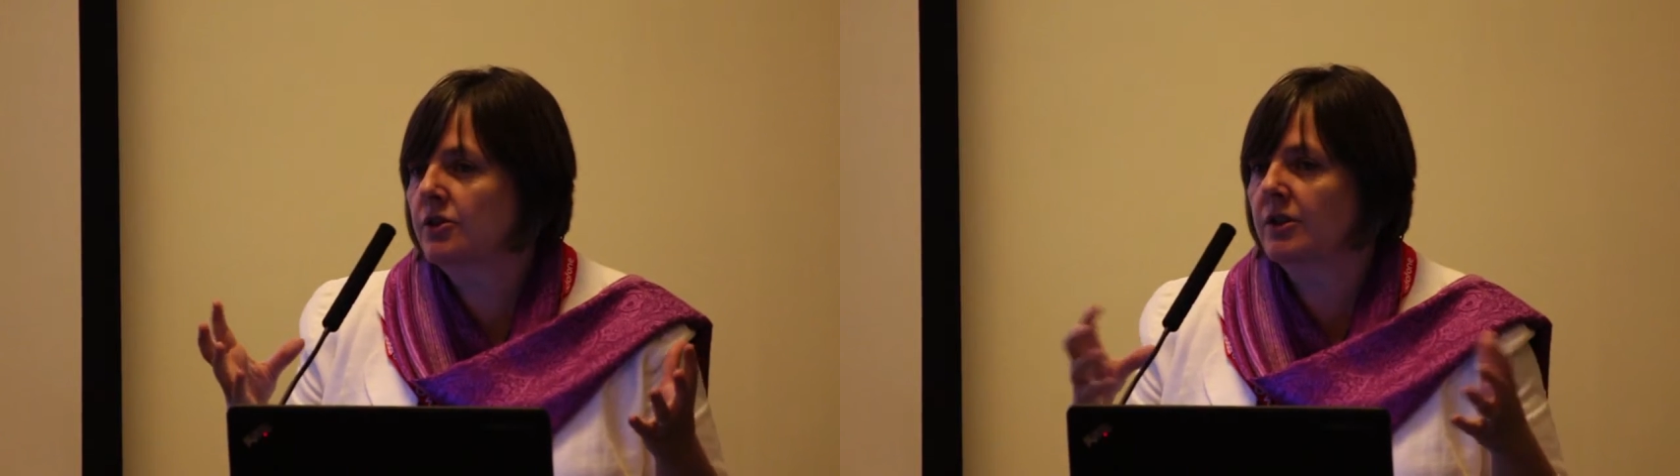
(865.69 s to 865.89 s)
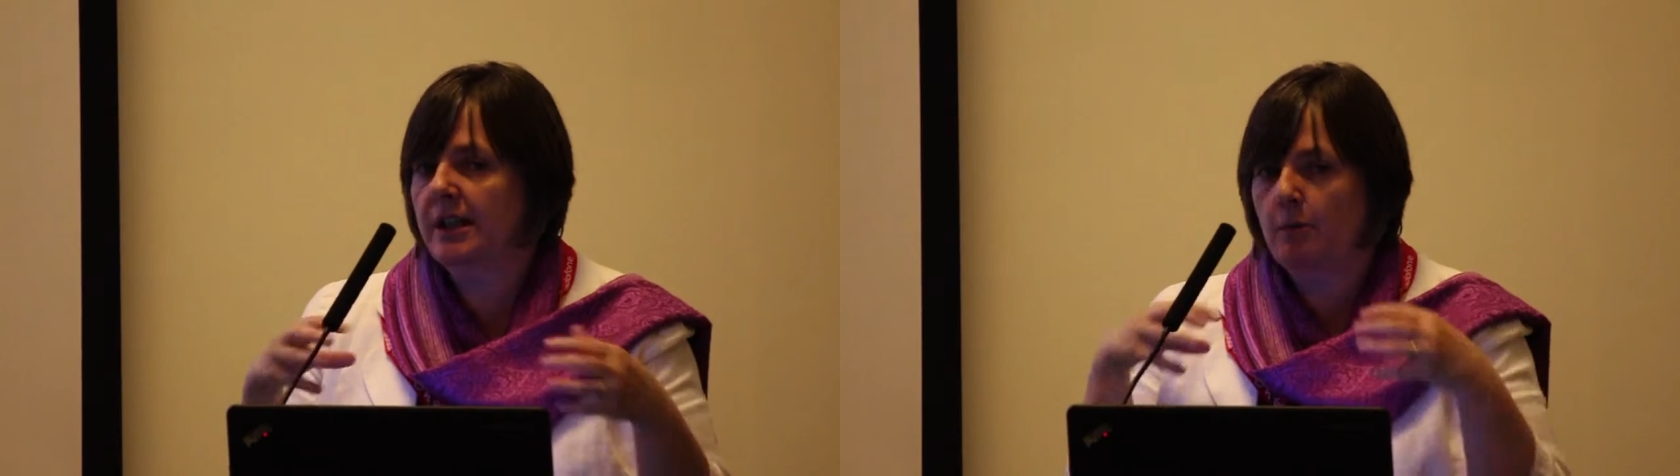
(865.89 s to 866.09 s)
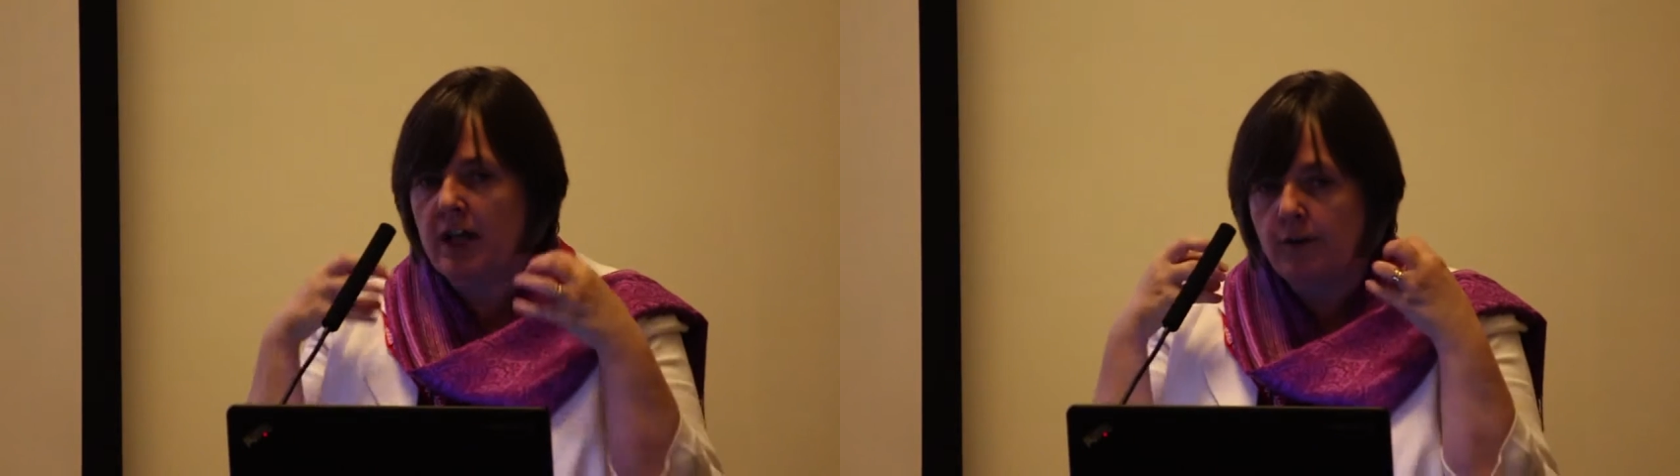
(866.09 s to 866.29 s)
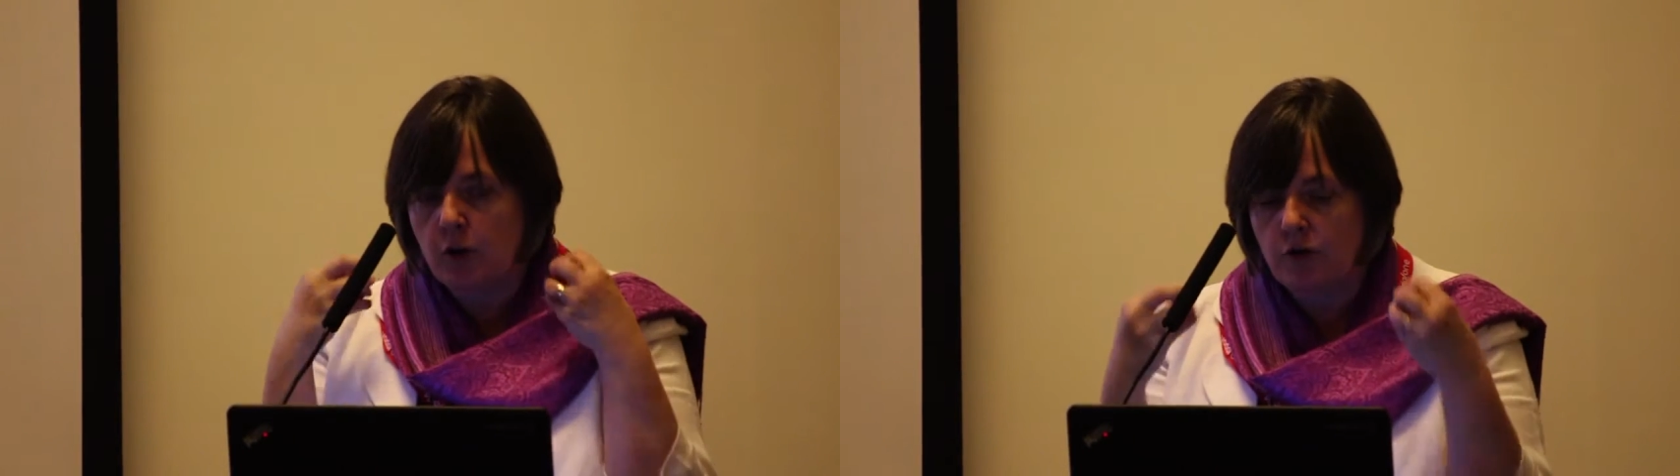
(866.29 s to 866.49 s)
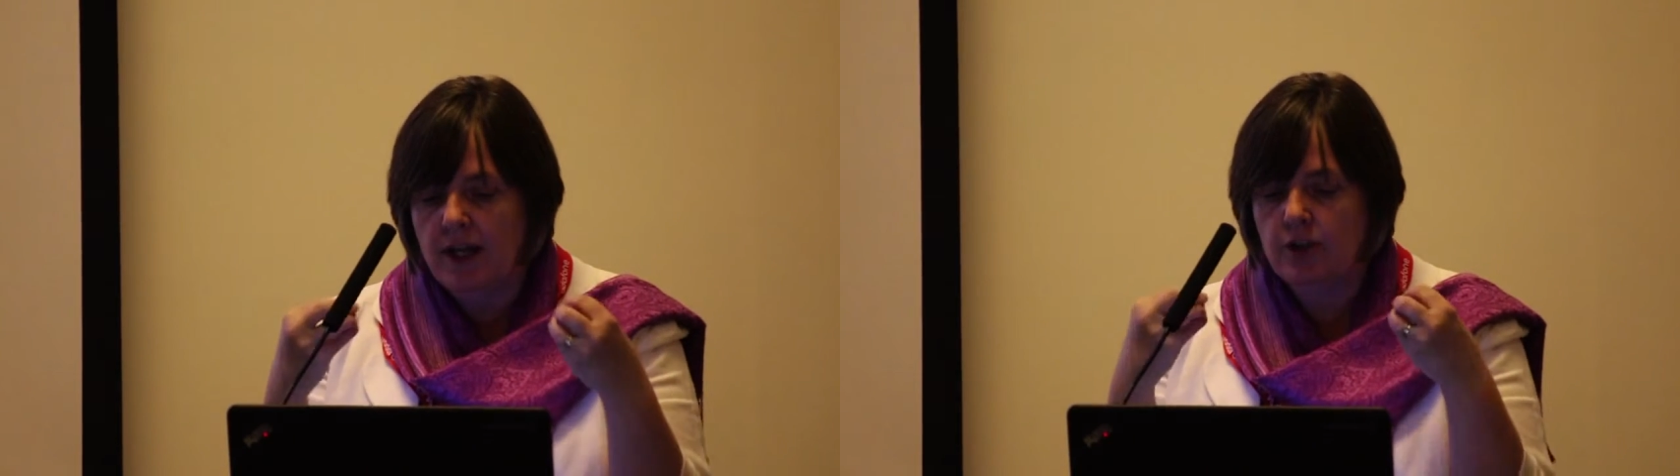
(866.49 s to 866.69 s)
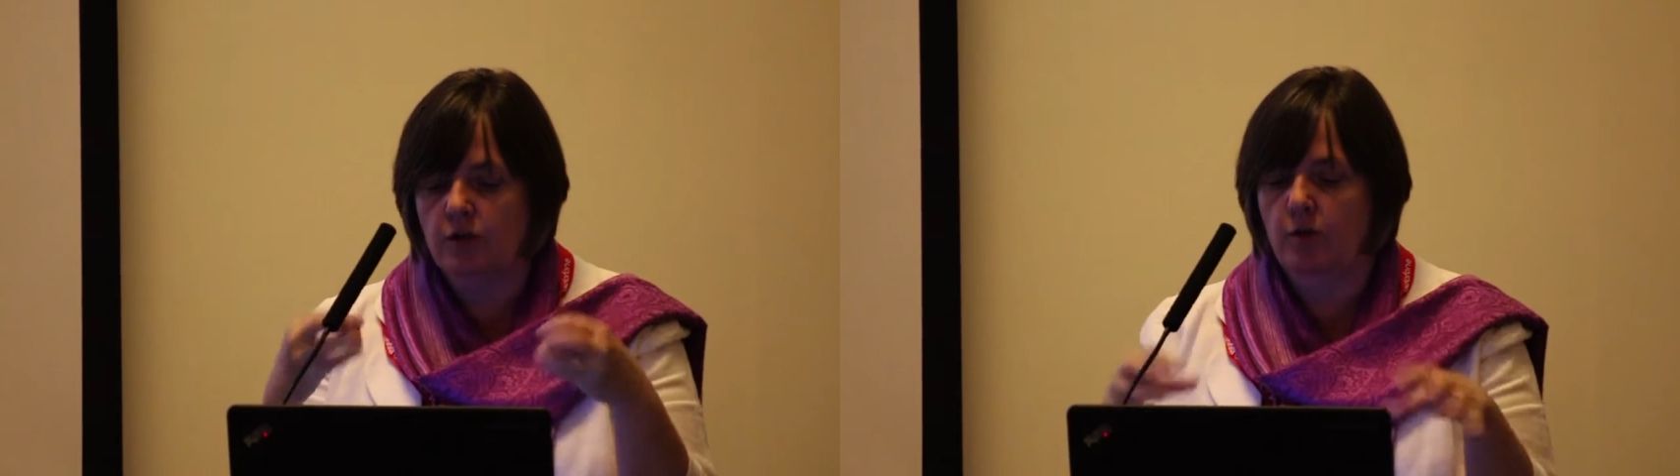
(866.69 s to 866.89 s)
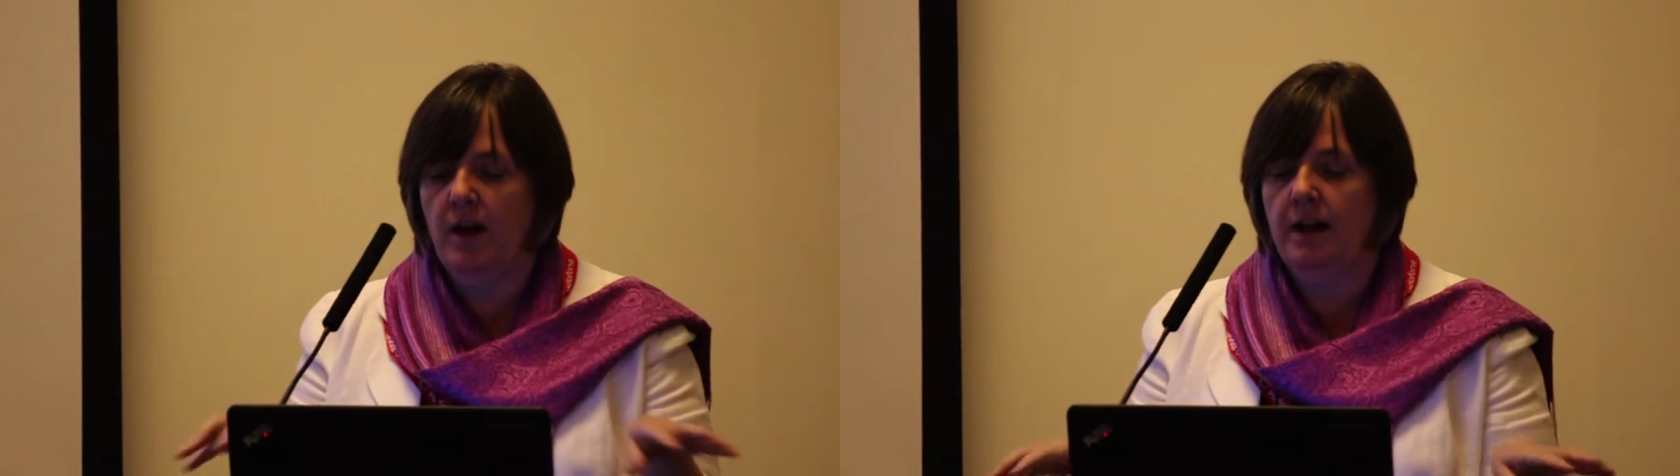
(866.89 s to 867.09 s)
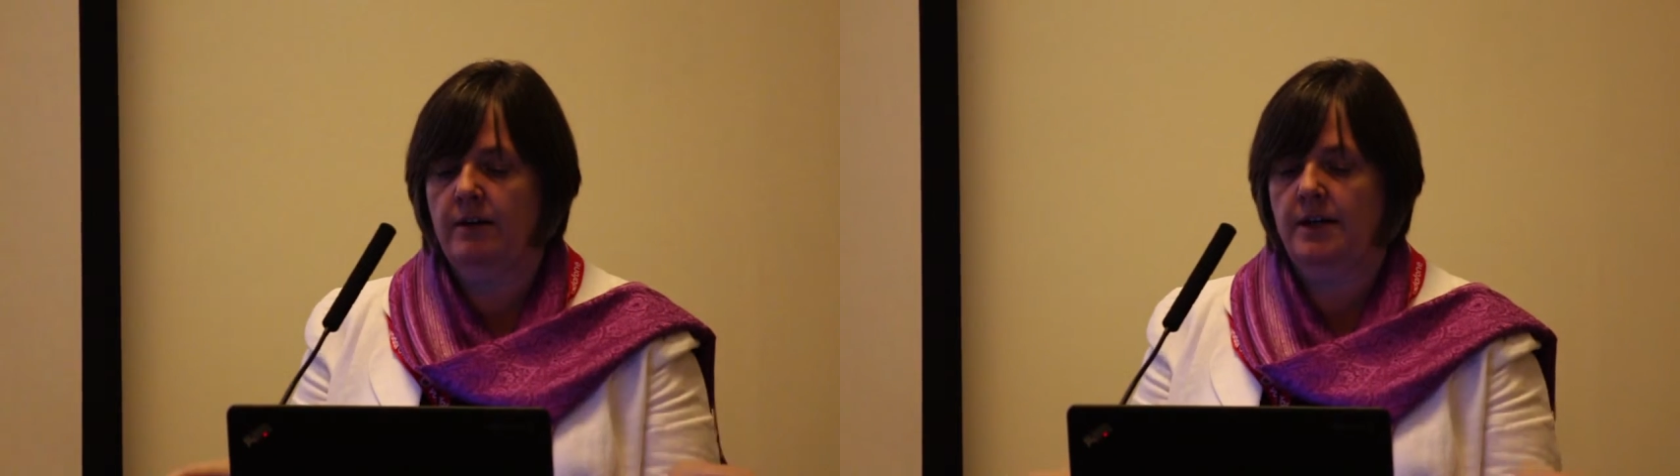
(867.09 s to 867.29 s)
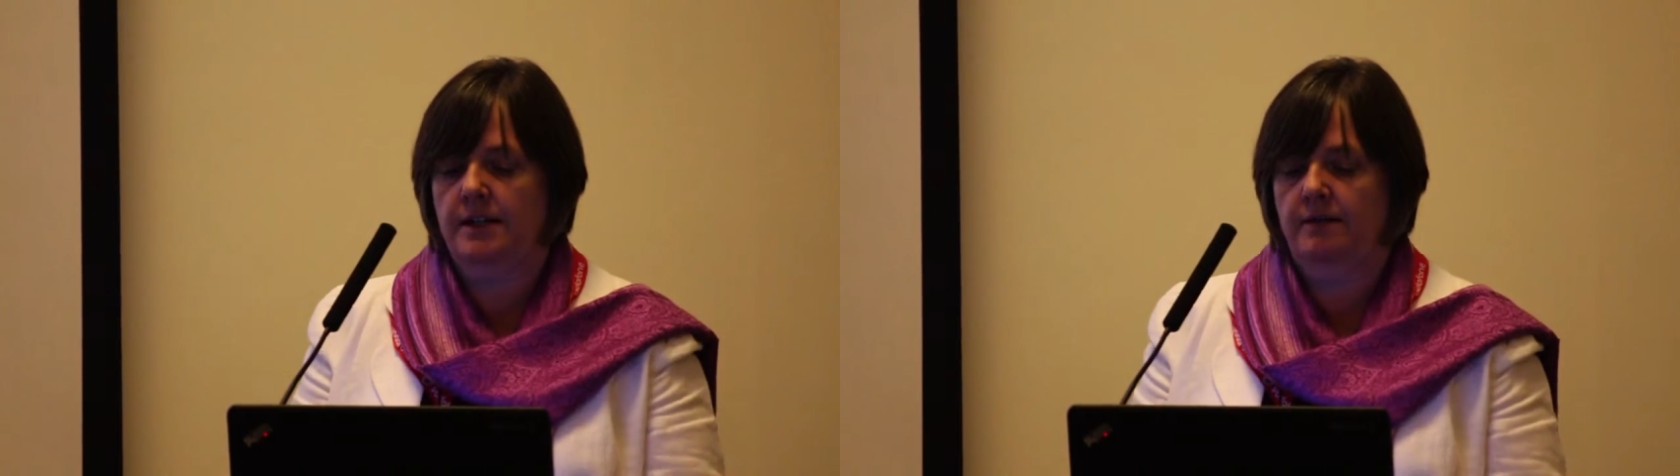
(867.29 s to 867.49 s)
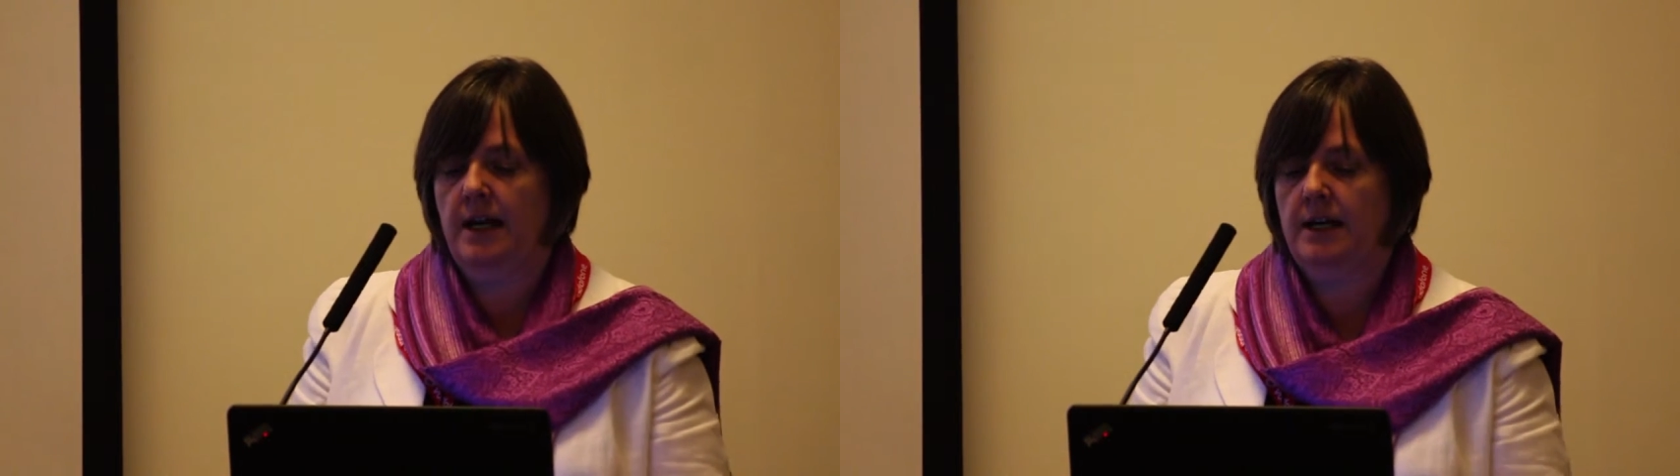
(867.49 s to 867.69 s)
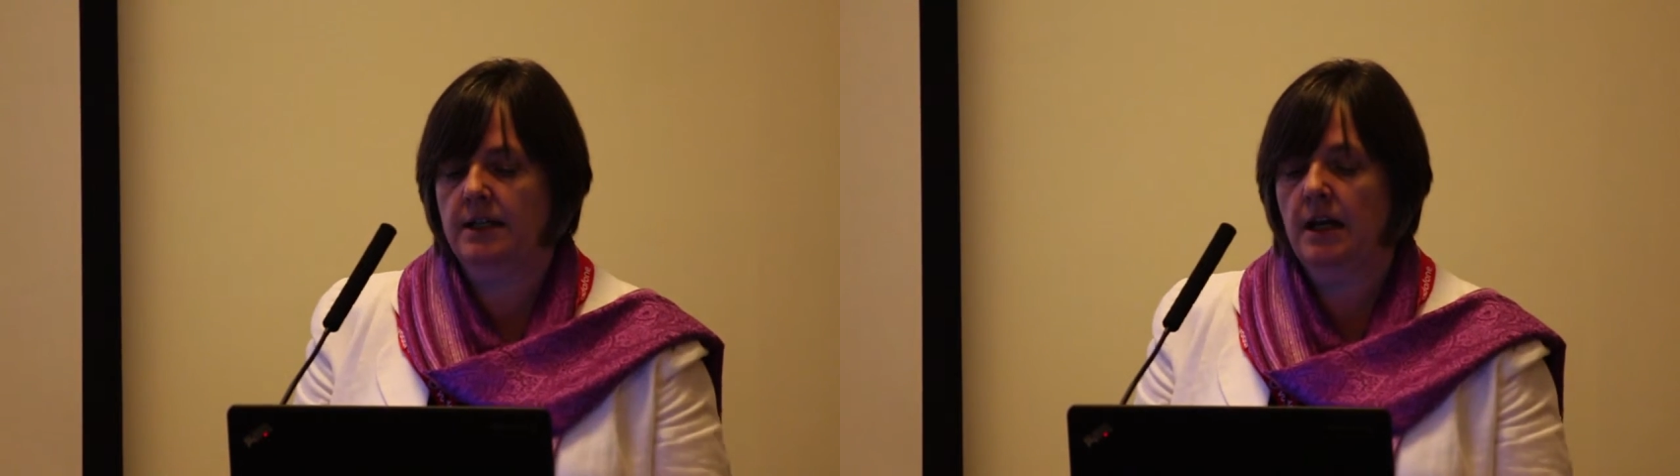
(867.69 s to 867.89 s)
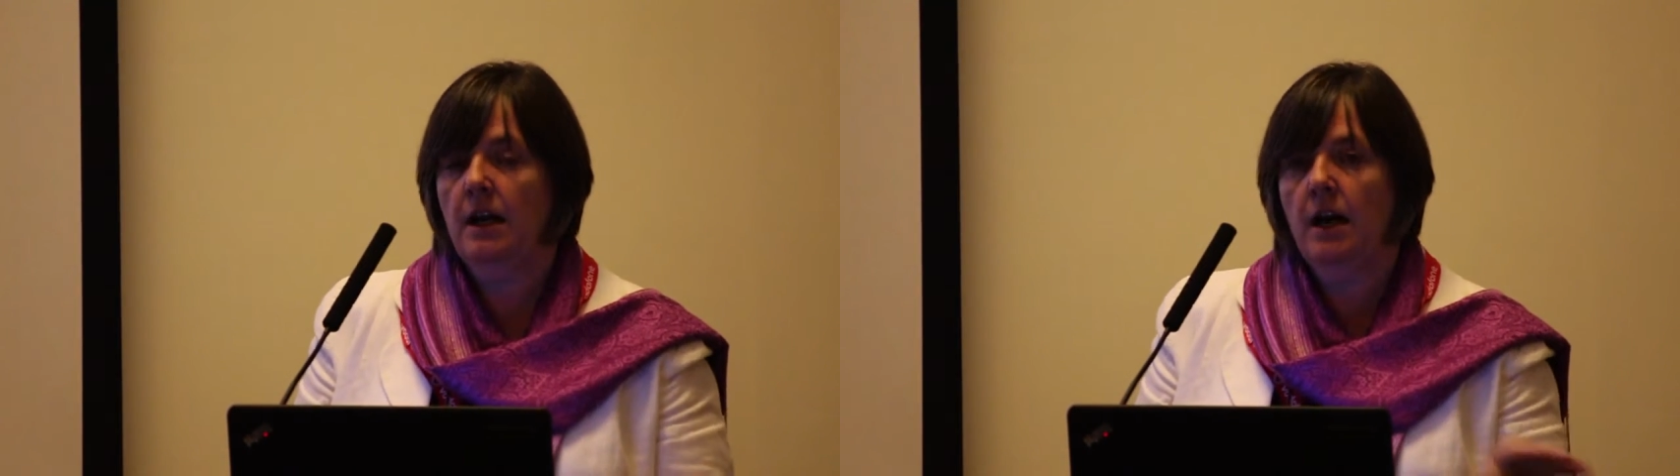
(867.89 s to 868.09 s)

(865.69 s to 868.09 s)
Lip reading: so that they would have a greater awareness of that.